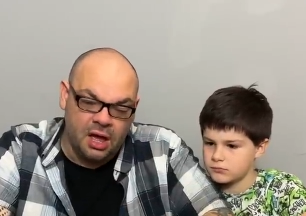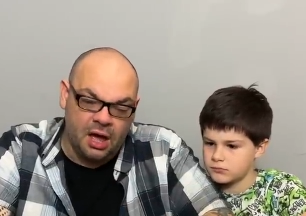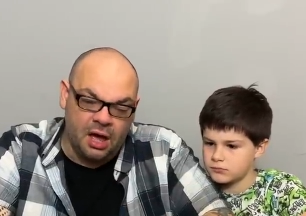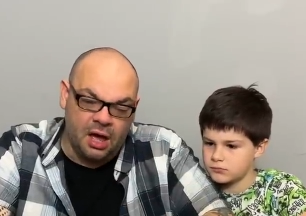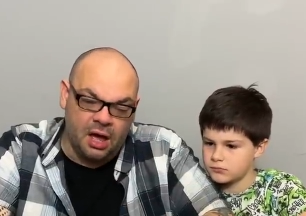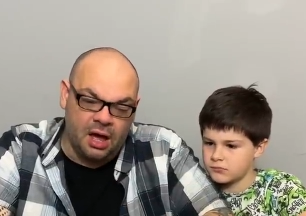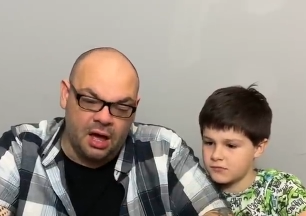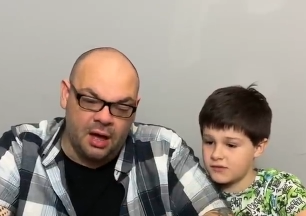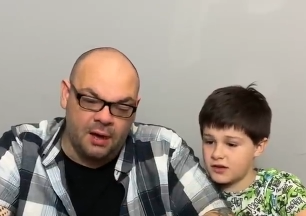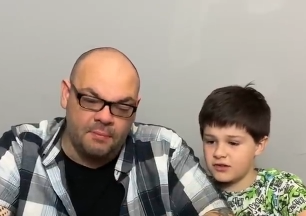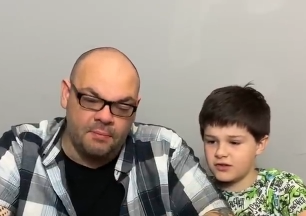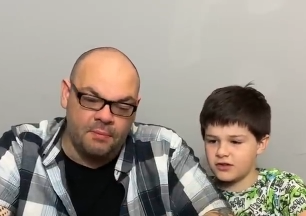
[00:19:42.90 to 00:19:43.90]

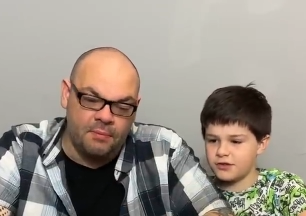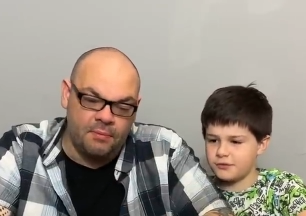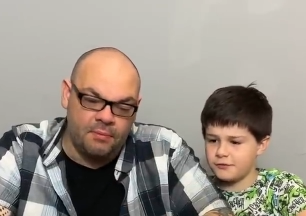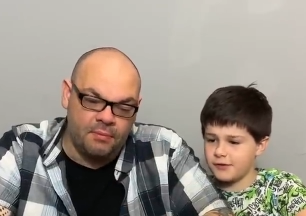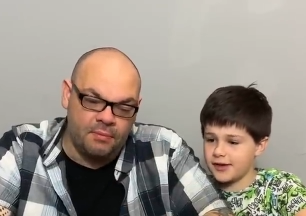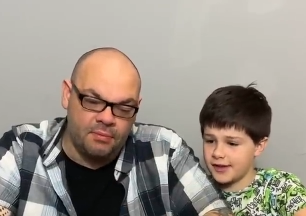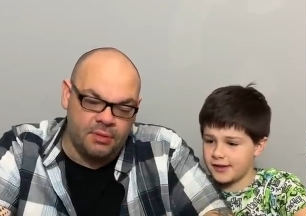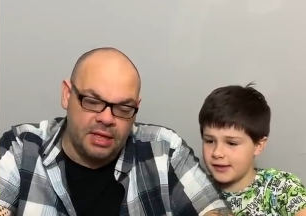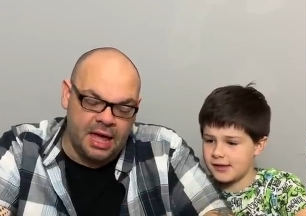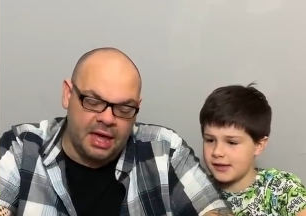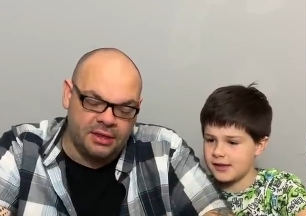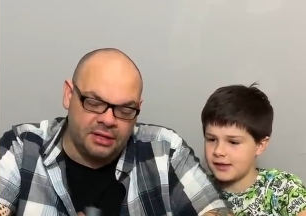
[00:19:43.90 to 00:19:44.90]
Speaker 1: Um,
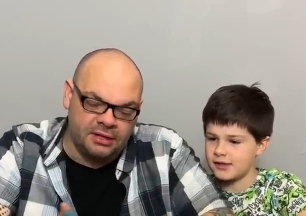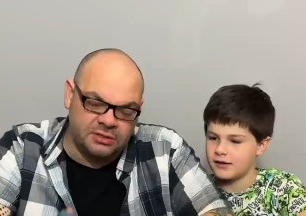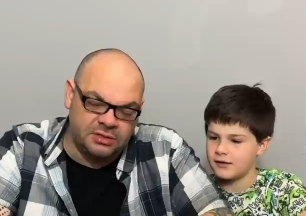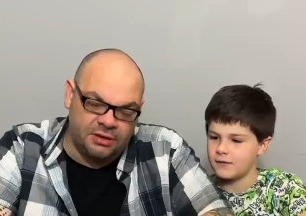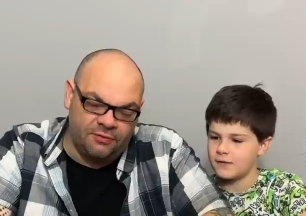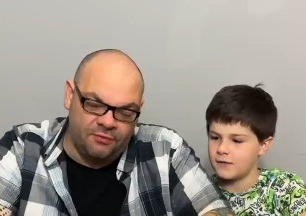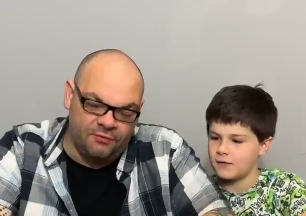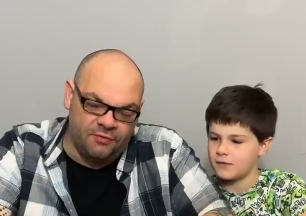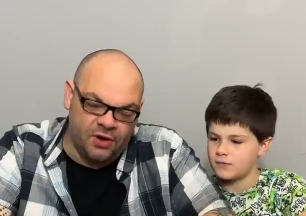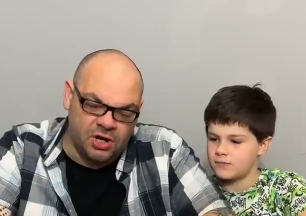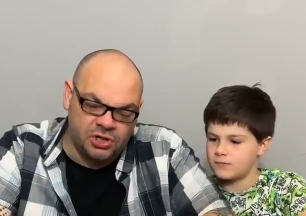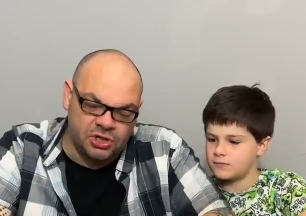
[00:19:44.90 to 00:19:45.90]
yeah, I think there's different
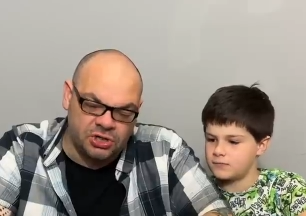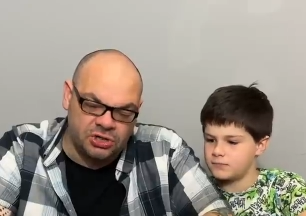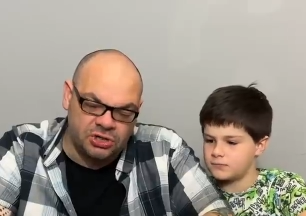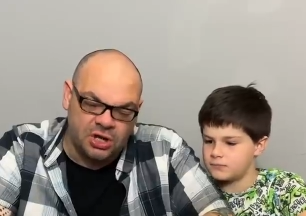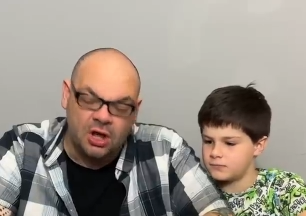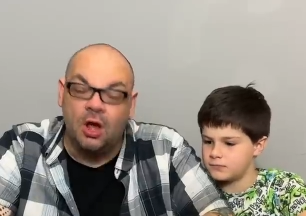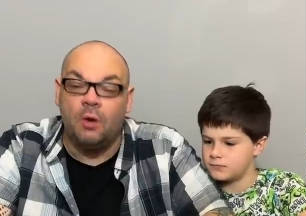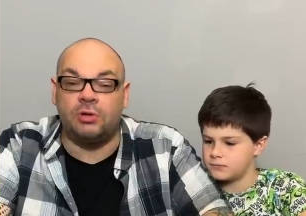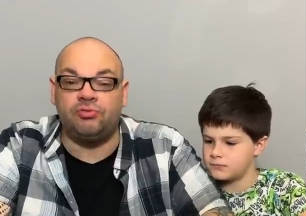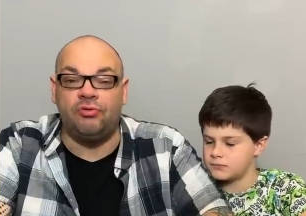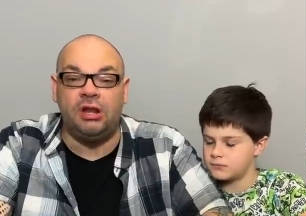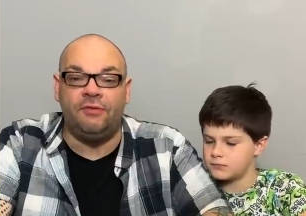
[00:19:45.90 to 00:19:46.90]
versions.
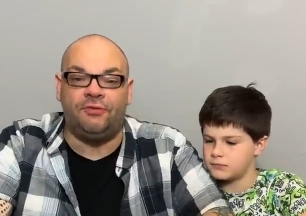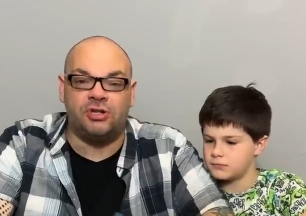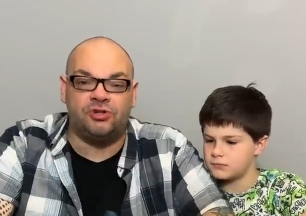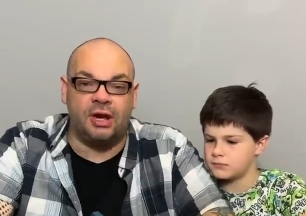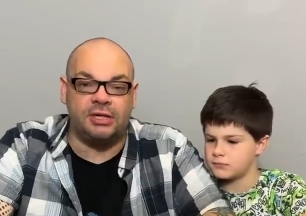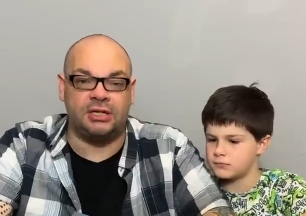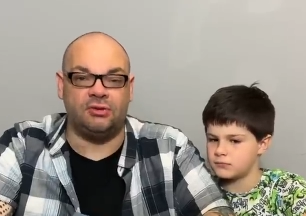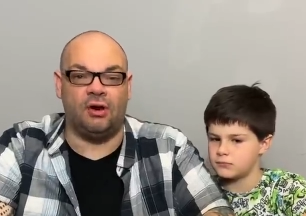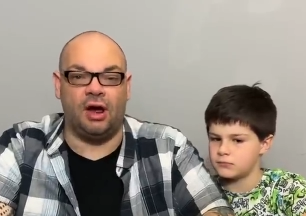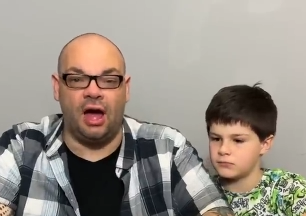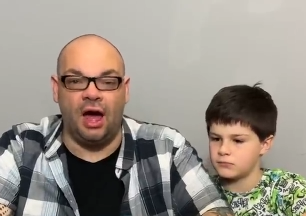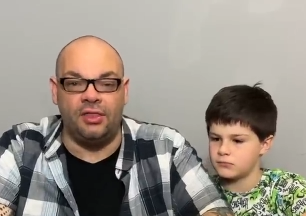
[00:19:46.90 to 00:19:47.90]
What's really frustrating,
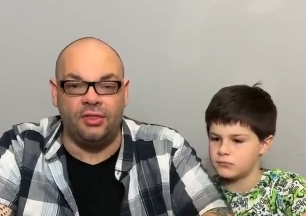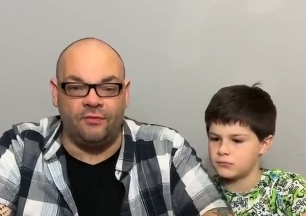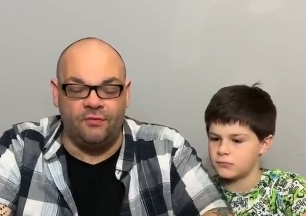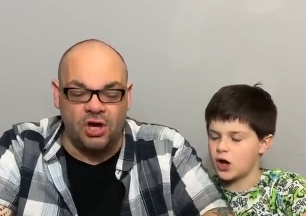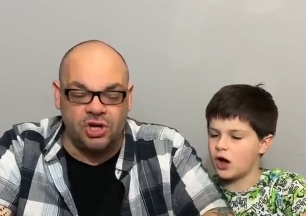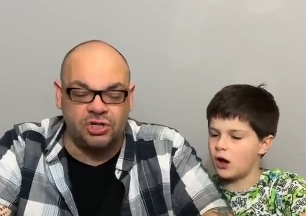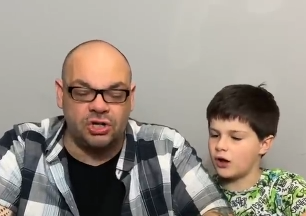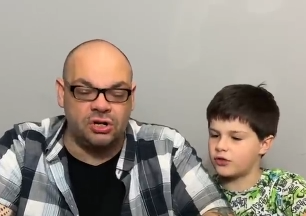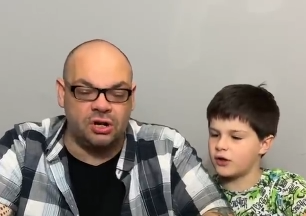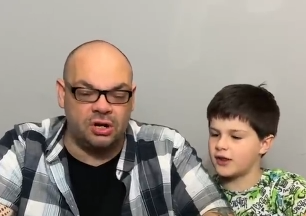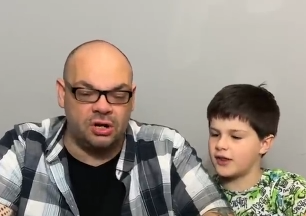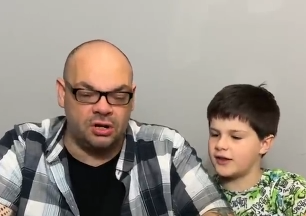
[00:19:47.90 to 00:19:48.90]
right? Uh, the oh, version. Oh,
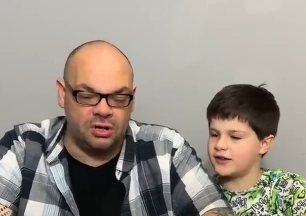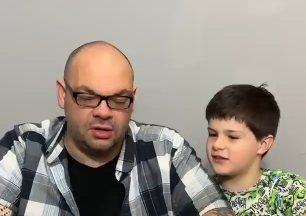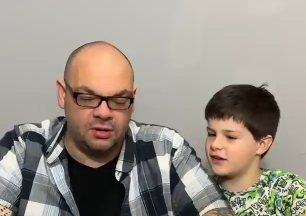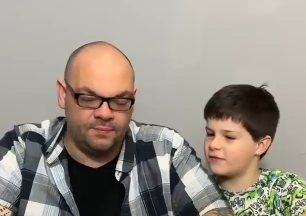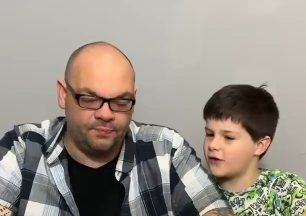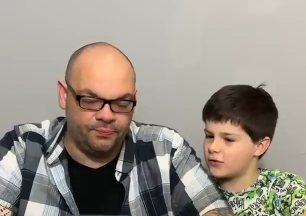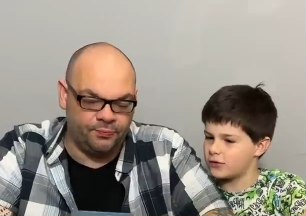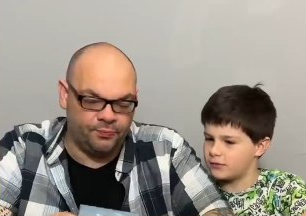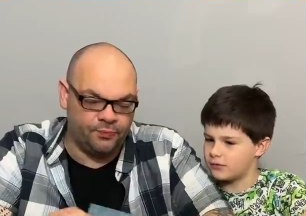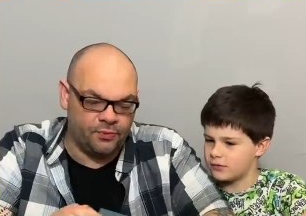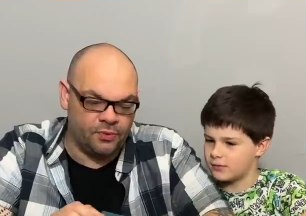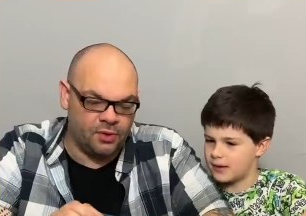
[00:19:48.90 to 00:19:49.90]
thought,
Speaker 2: is that volume
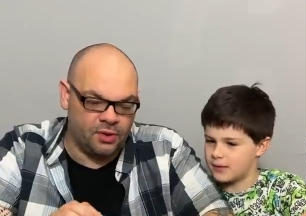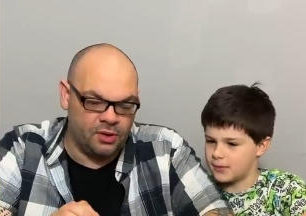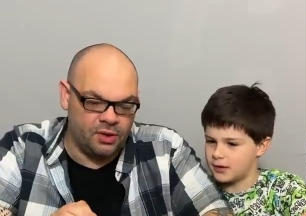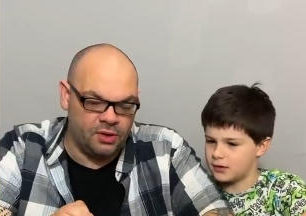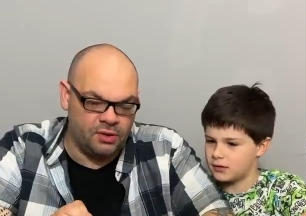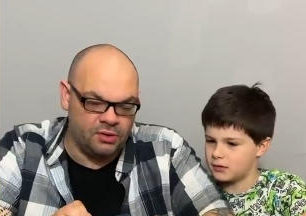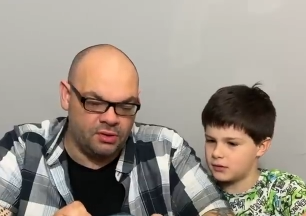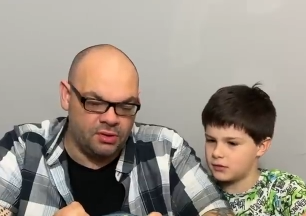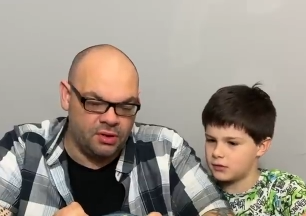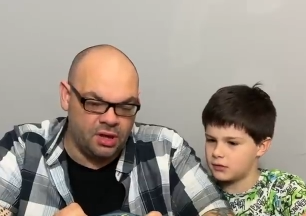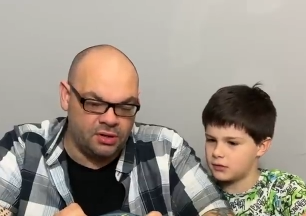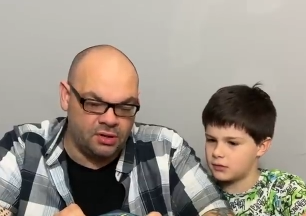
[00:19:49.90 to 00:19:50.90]
three,
Speaker 1: maybe? Mm,
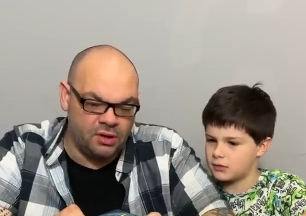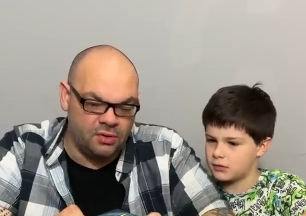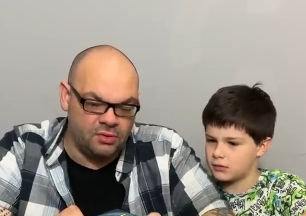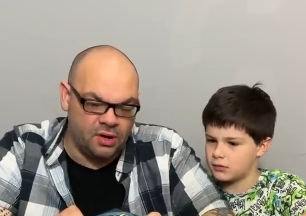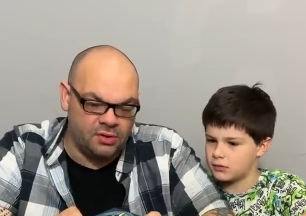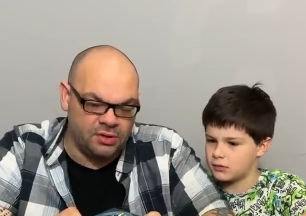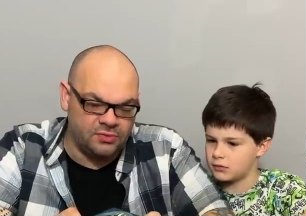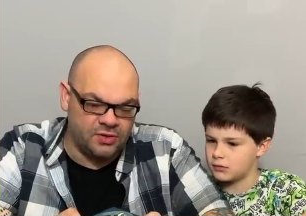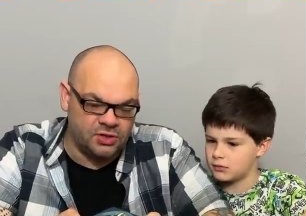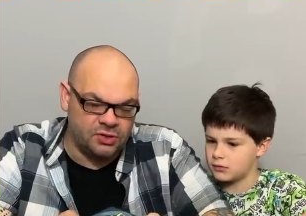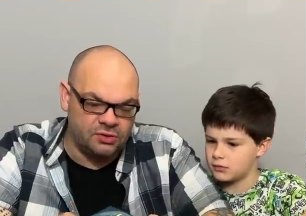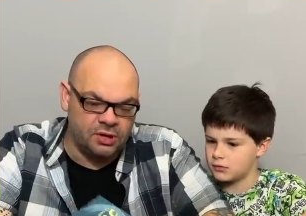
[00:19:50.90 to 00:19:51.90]
no, I don't know. No, I think it's
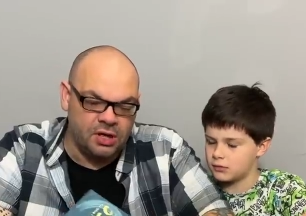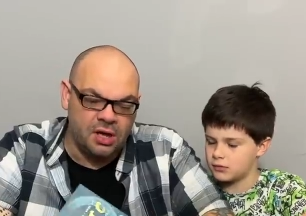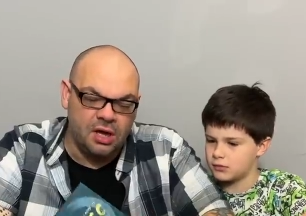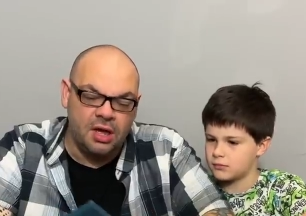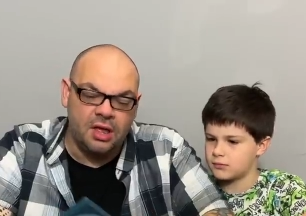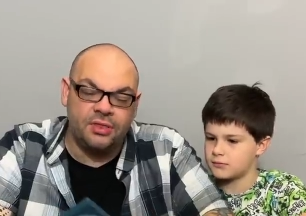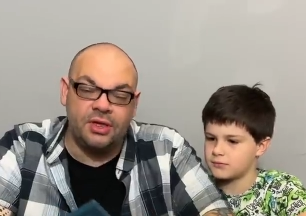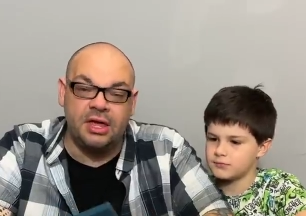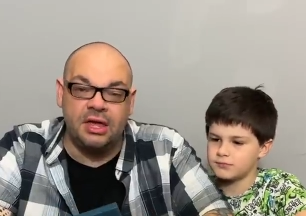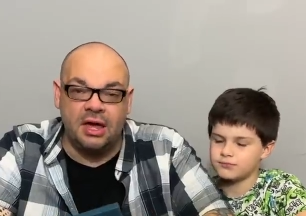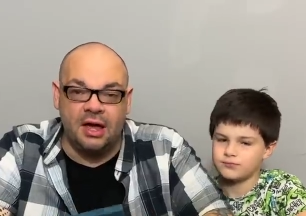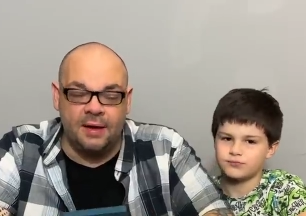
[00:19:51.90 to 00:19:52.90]
version three.
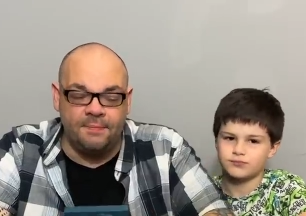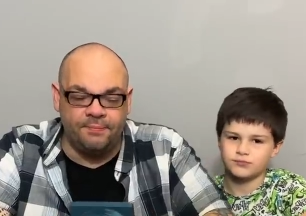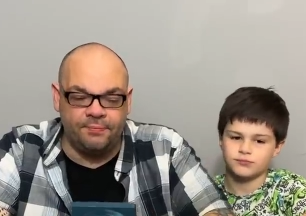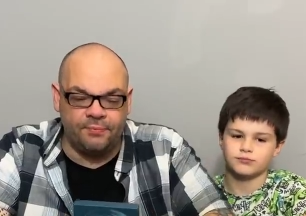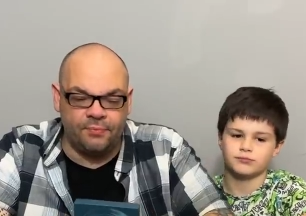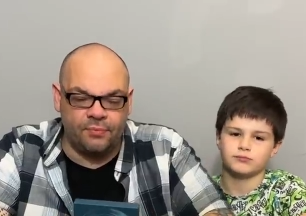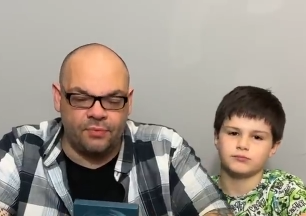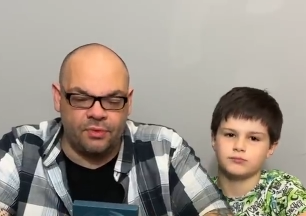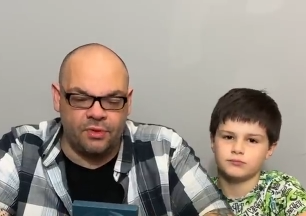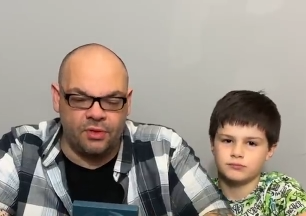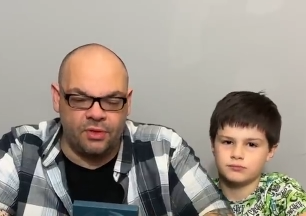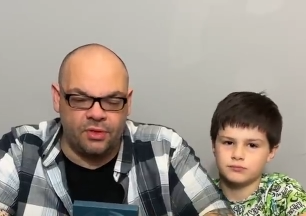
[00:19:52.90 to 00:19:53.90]
The um,
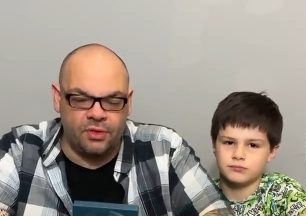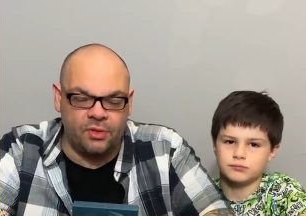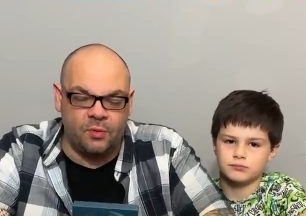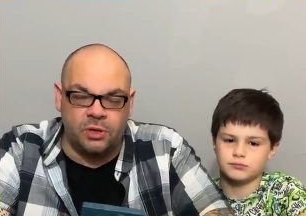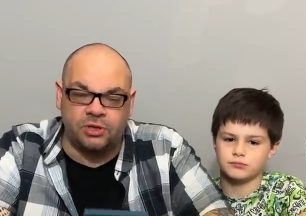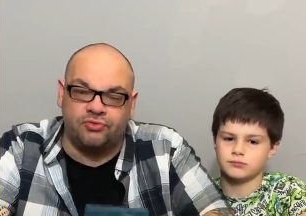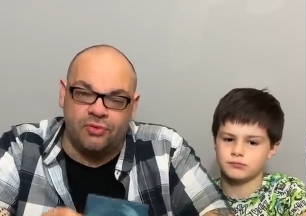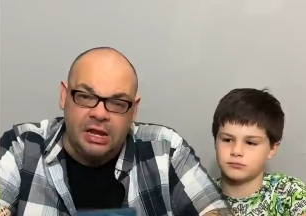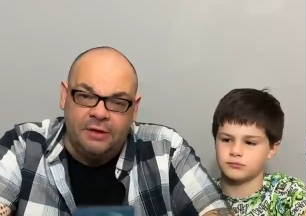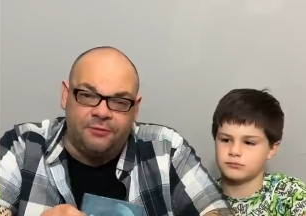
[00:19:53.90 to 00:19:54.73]
what's really